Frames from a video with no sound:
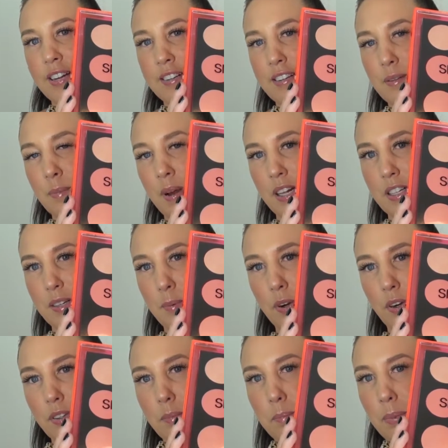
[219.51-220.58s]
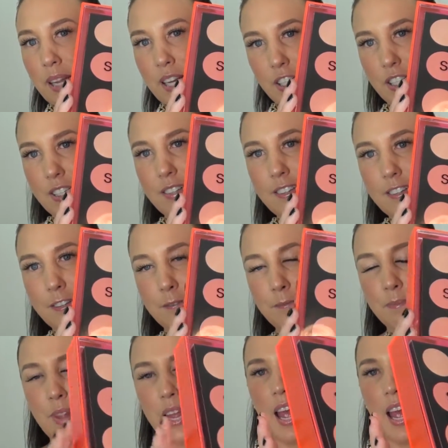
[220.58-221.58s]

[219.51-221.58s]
Smashbox blushes,